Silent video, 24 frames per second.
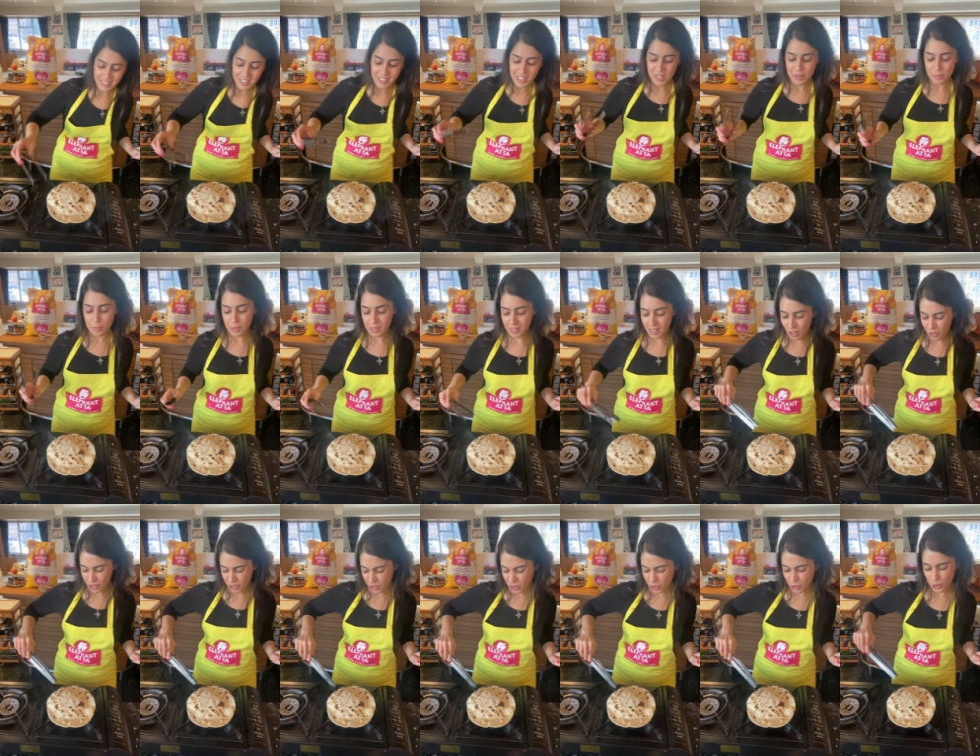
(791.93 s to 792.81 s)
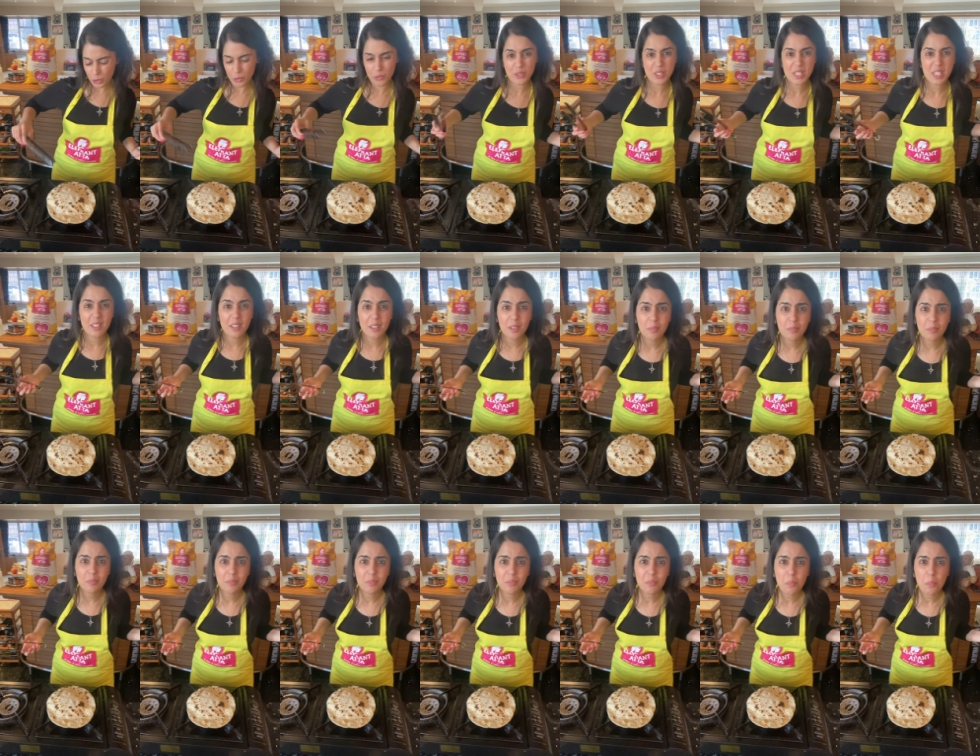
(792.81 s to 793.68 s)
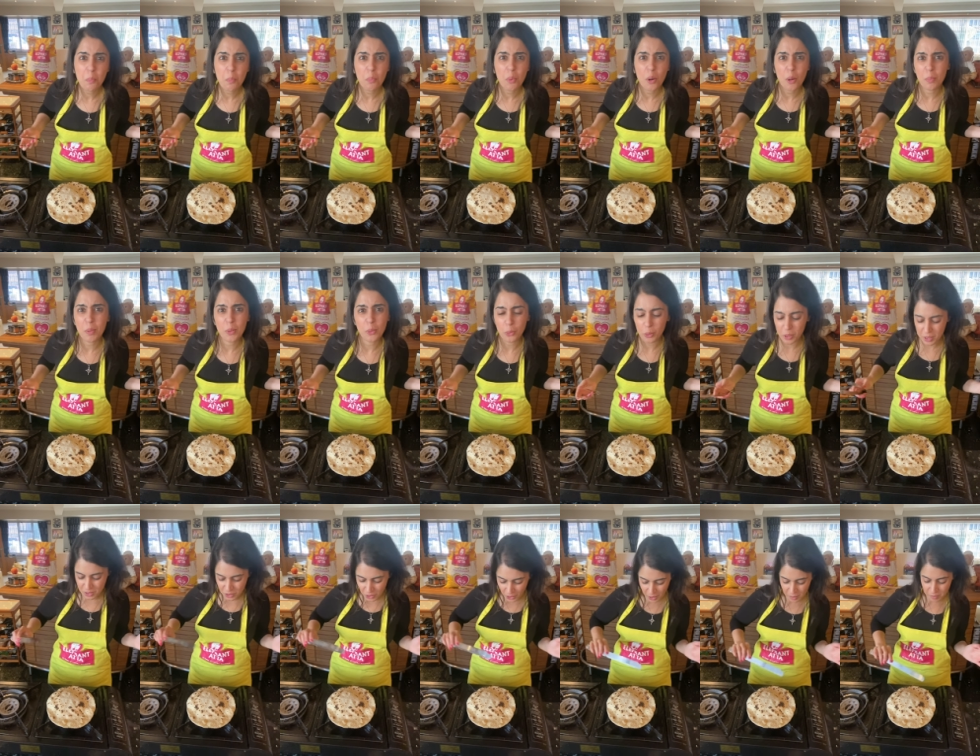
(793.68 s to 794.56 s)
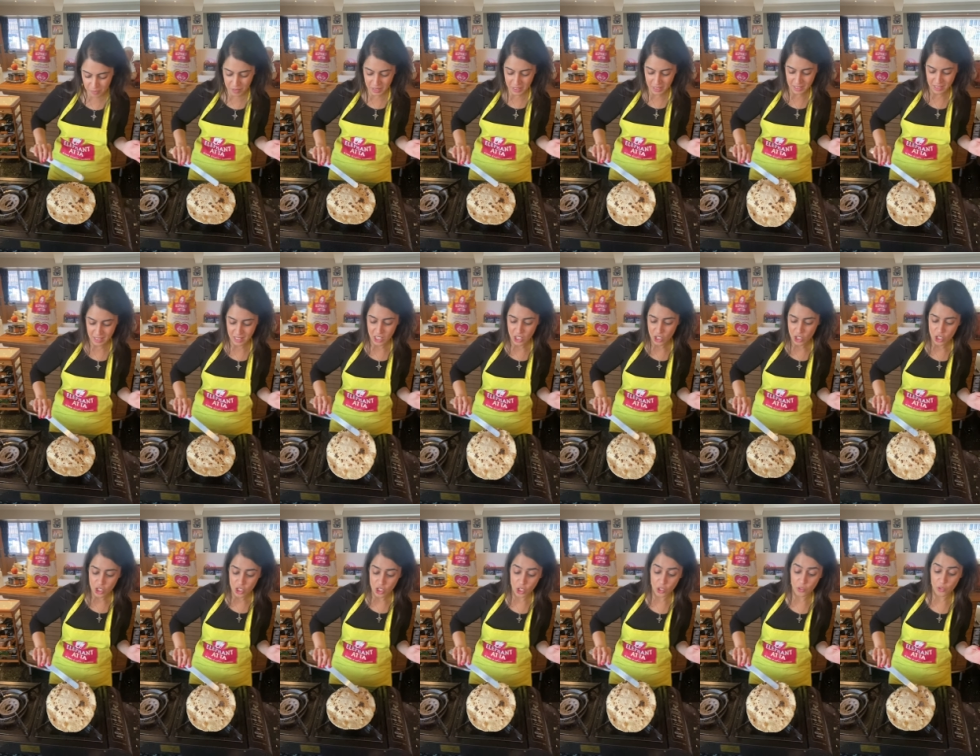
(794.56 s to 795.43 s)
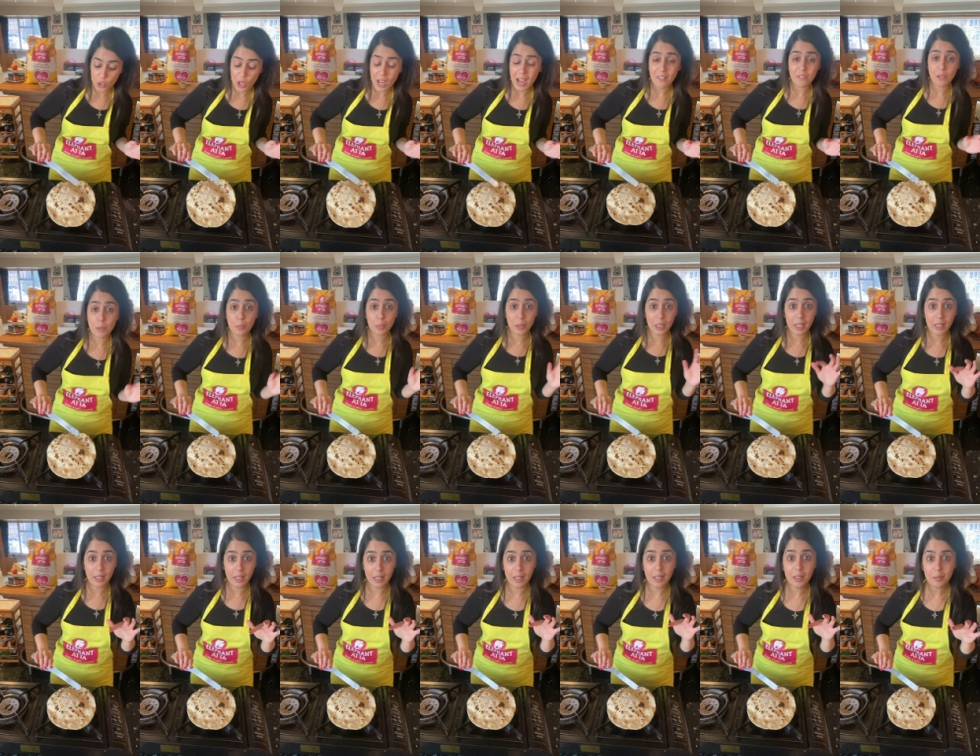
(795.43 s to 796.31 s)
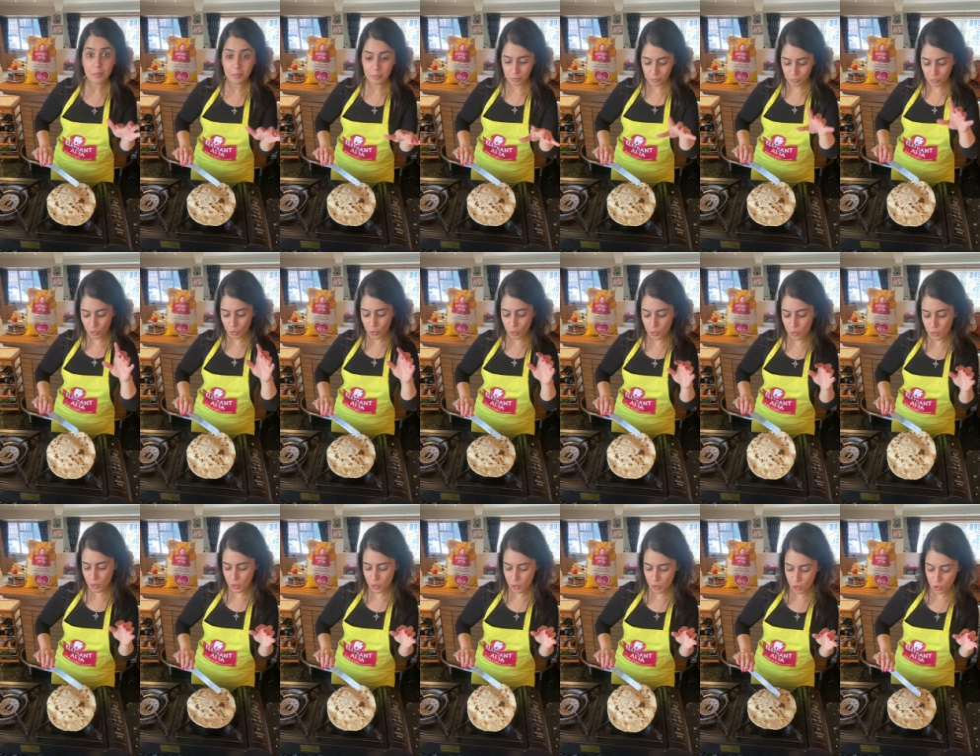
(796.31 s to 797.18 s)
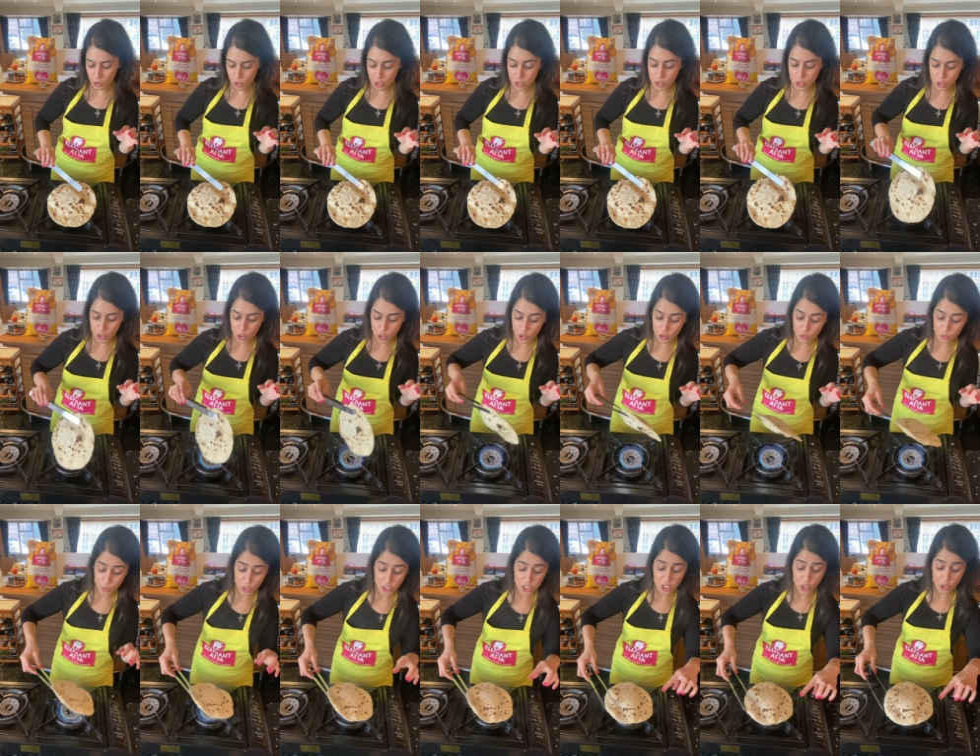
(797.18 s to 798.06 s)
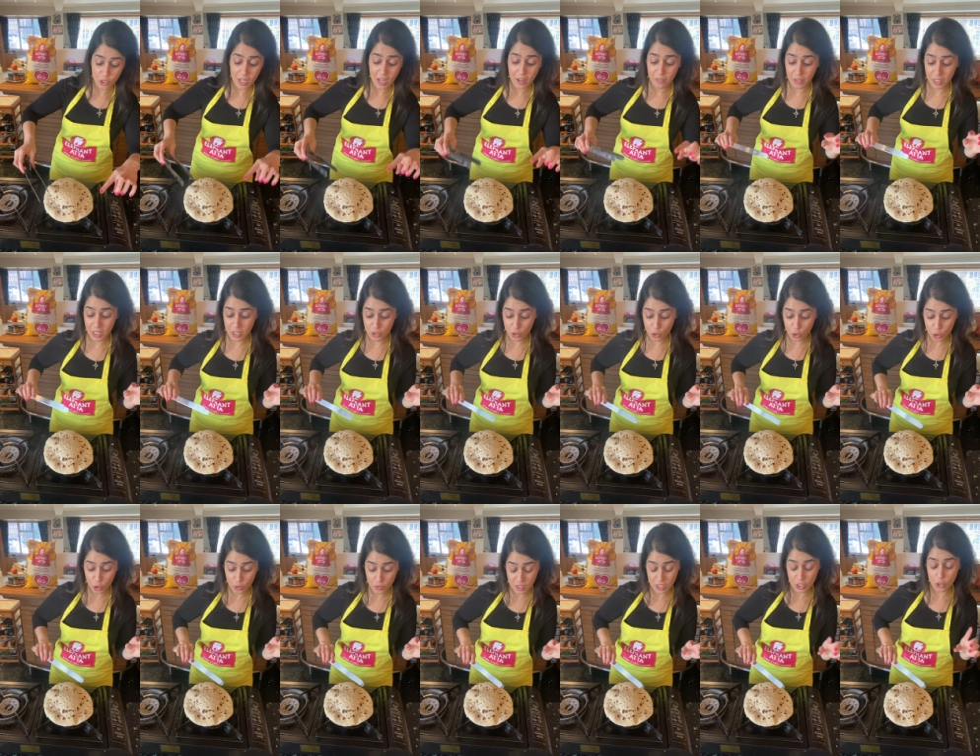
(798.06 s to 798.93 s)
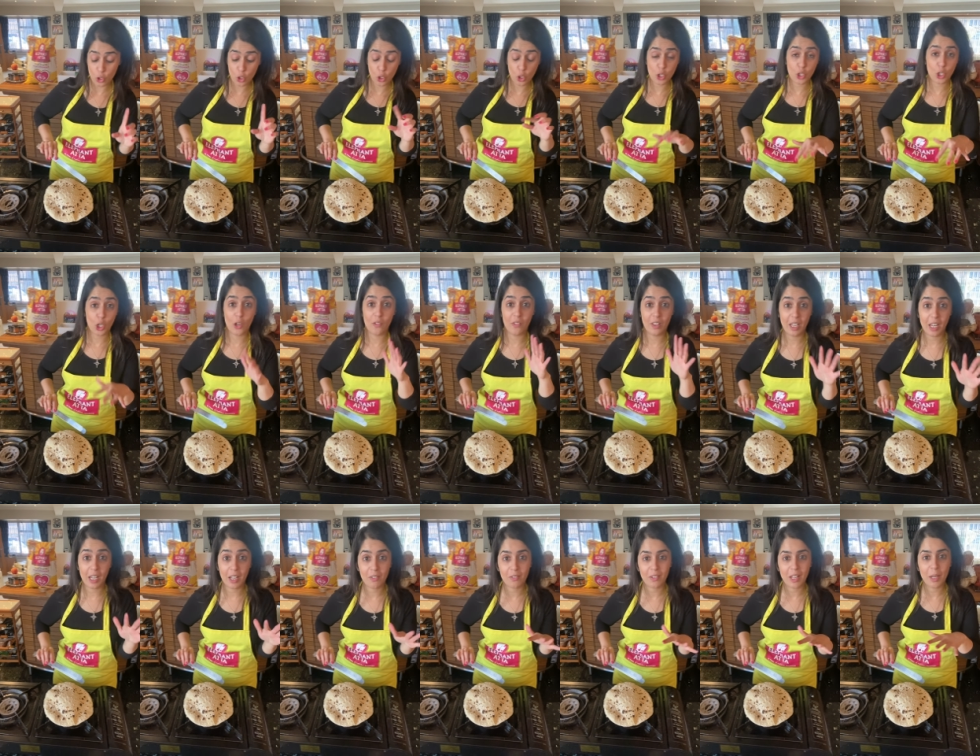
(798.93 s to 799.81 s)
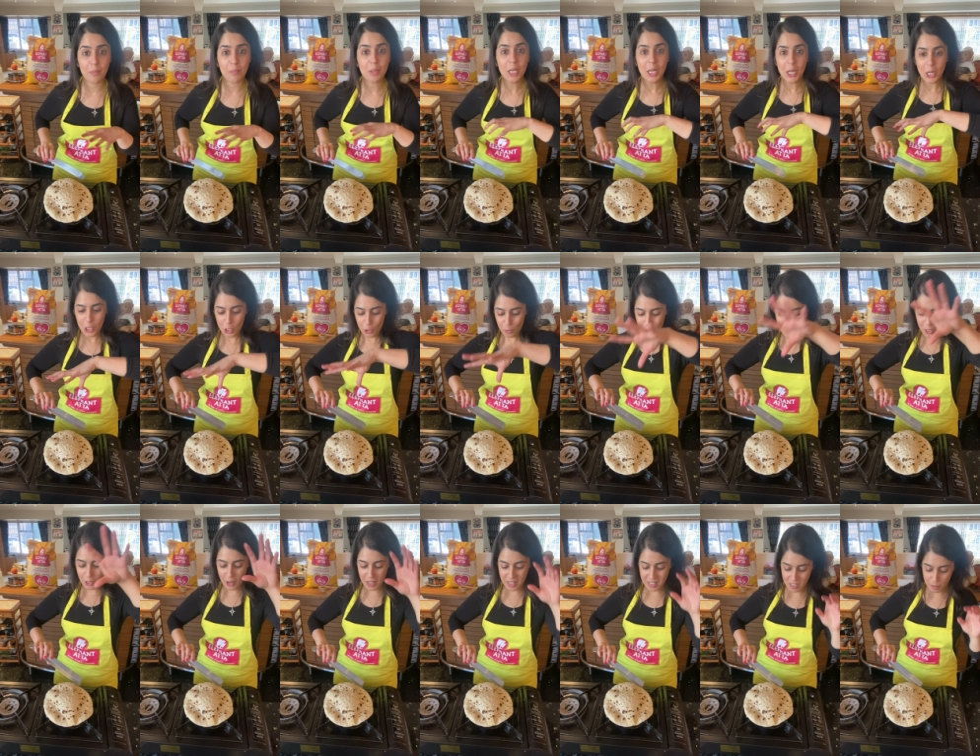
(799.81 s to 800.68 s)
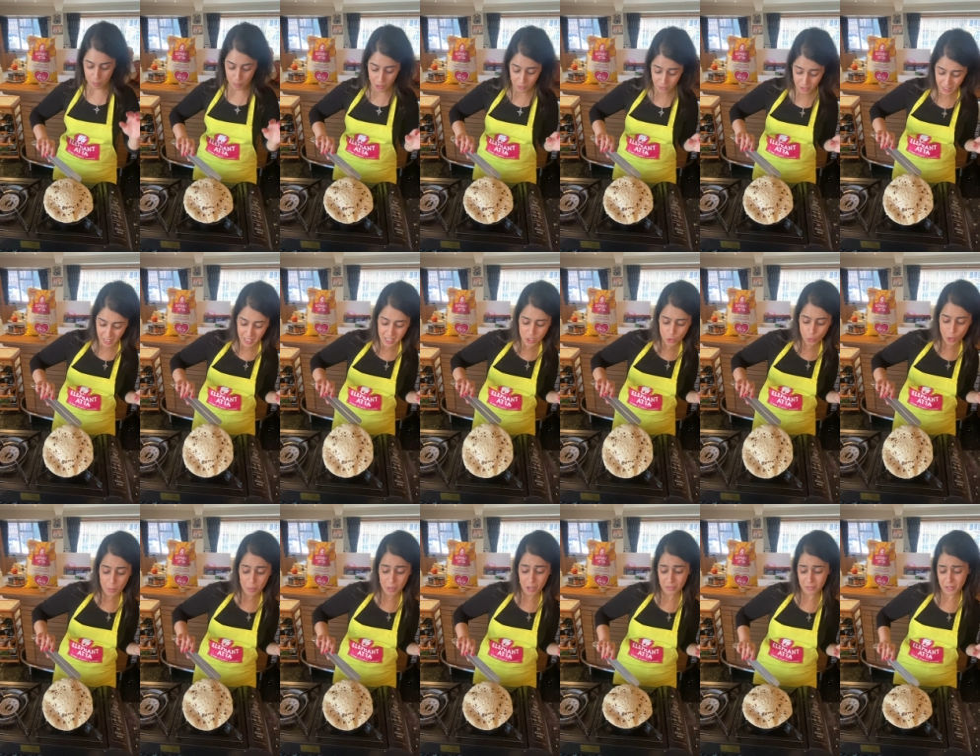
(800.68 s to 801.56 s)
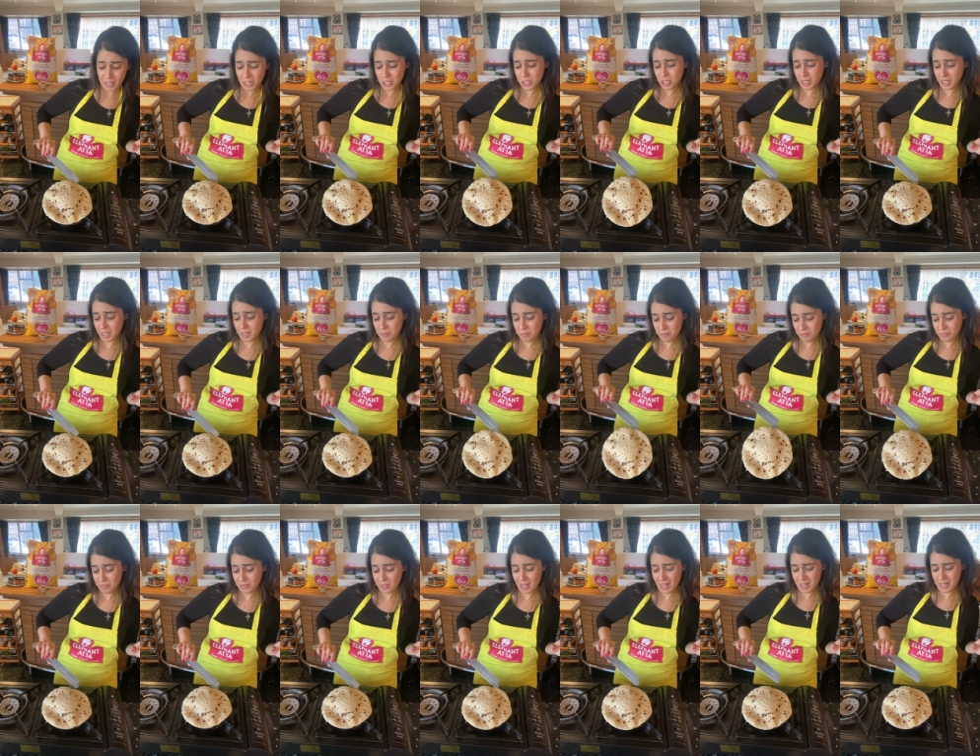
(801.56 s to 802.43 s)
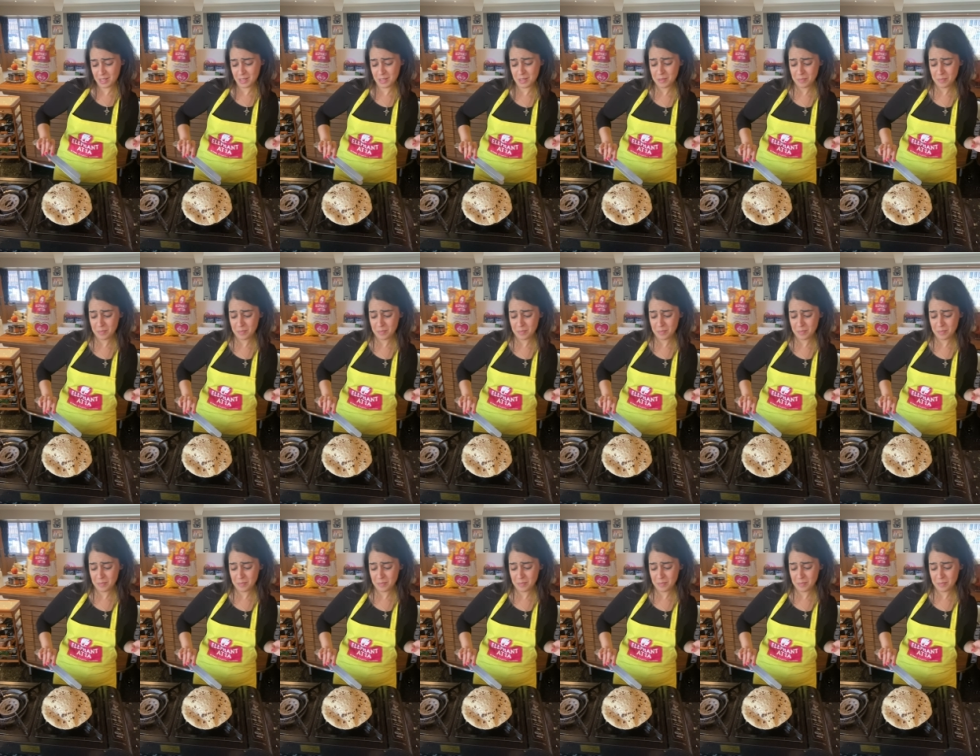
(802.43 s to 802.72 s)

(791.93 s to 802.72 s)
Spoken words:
But now the grooves. Pop it all the time. So if you have a burner or a stove which don't have these grooves and you're tossing over the naked flame, it'll be nice and puffy. That is quite puffy actually. That is.